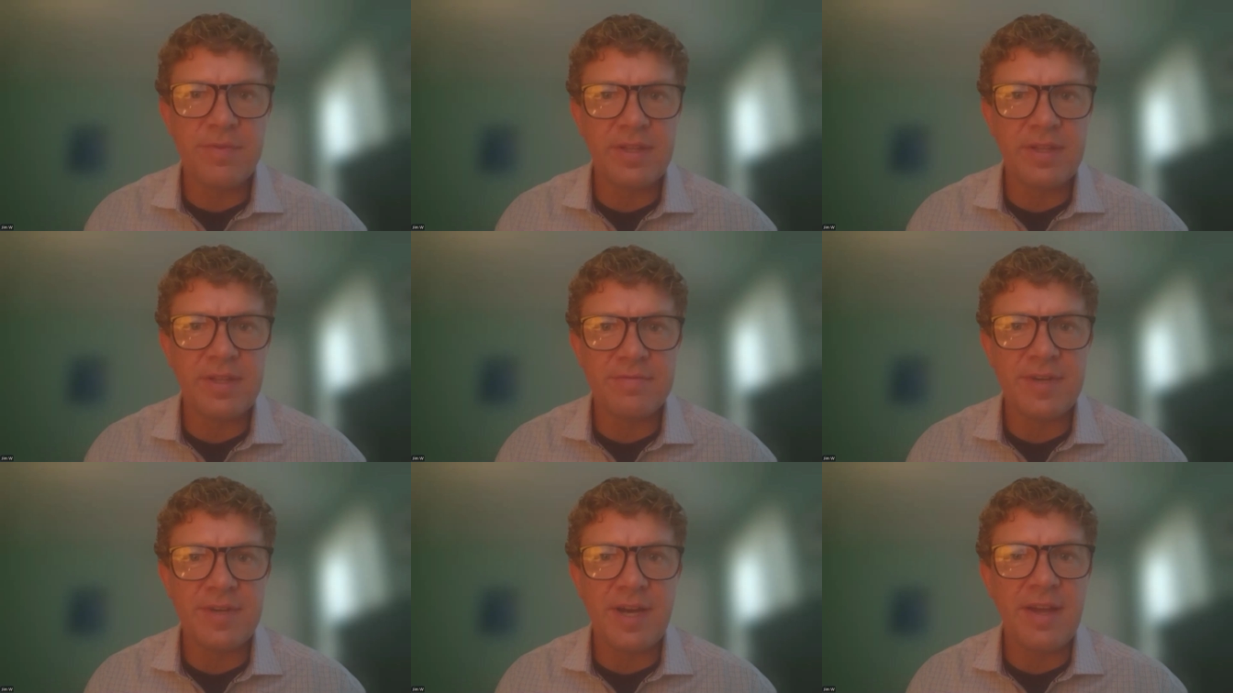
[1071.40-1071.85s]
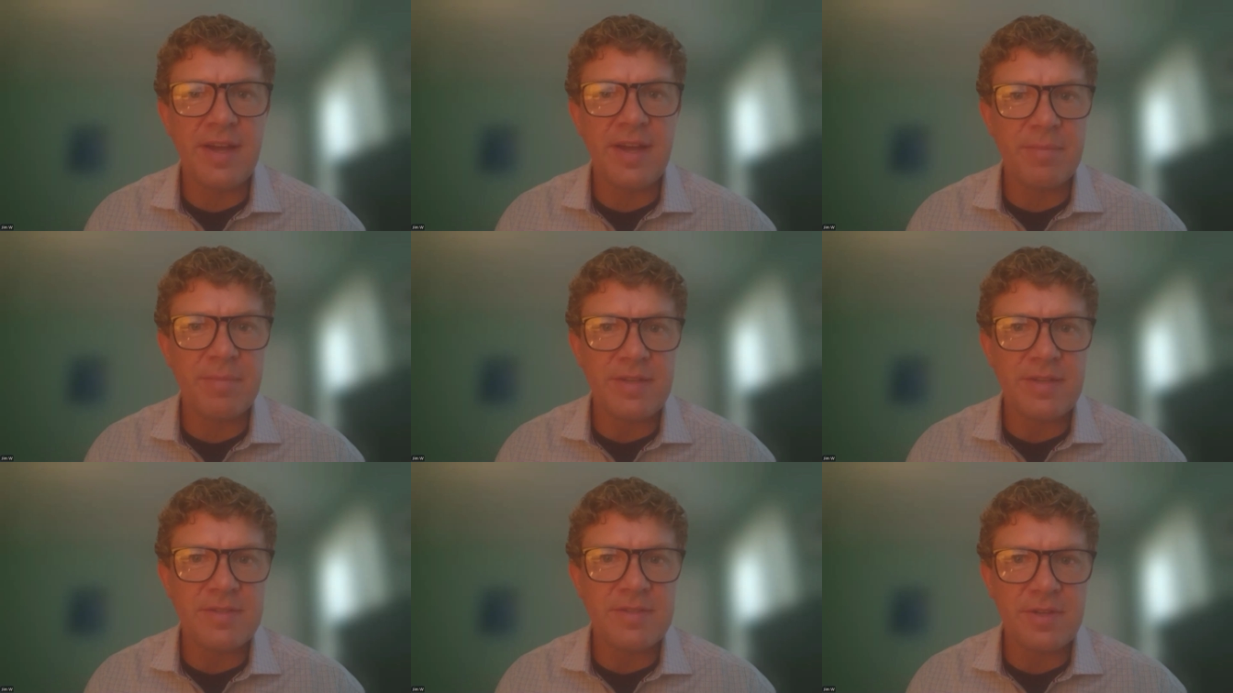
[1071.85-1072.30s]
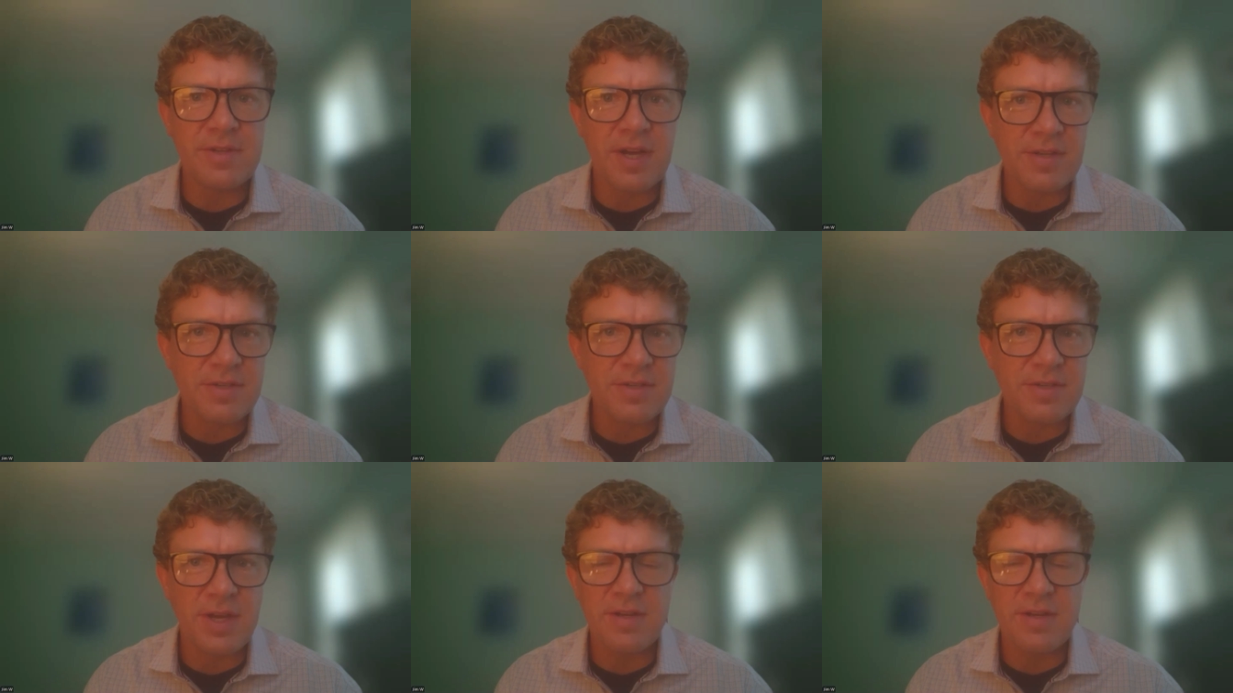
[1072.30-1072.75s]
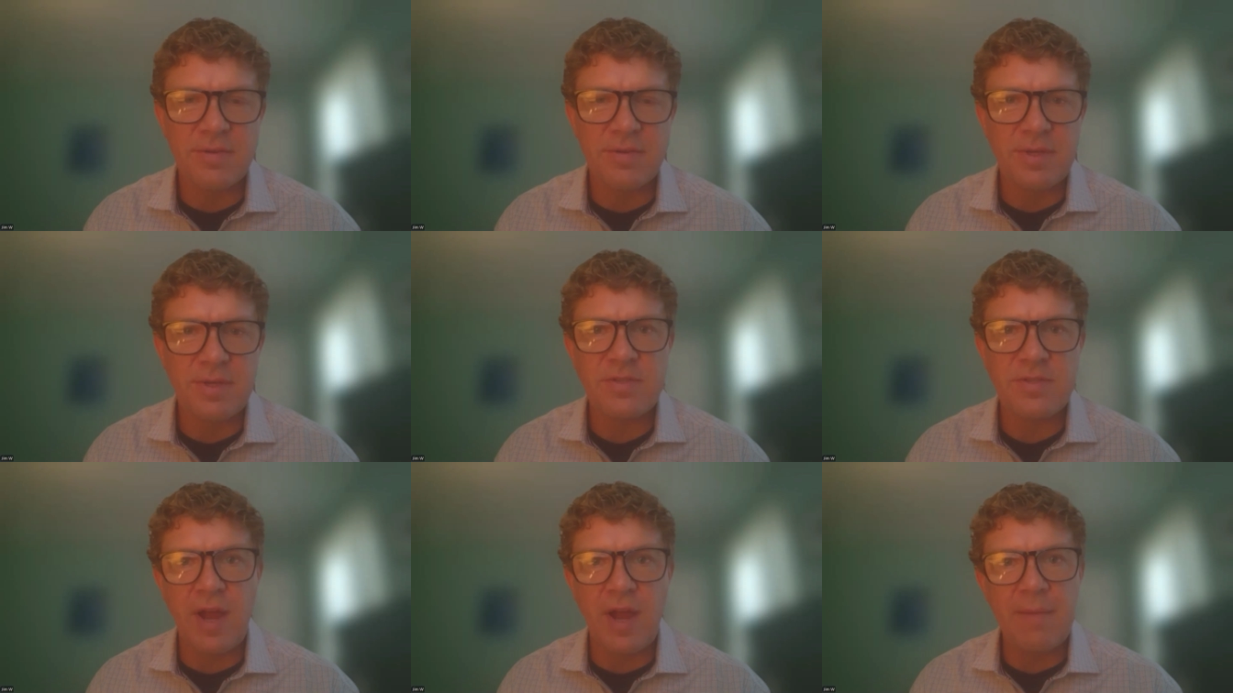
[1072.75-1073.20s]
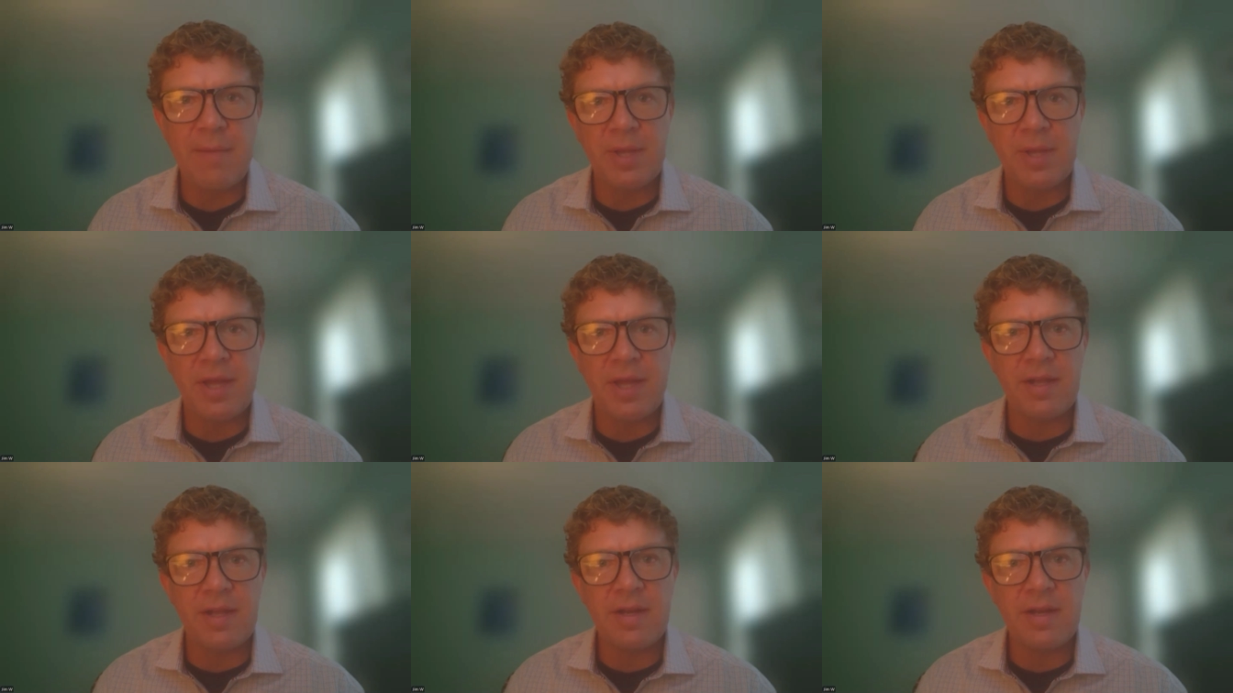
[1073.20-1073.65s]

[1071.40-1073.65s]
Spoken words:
fine because you're not trying to extrapolate it.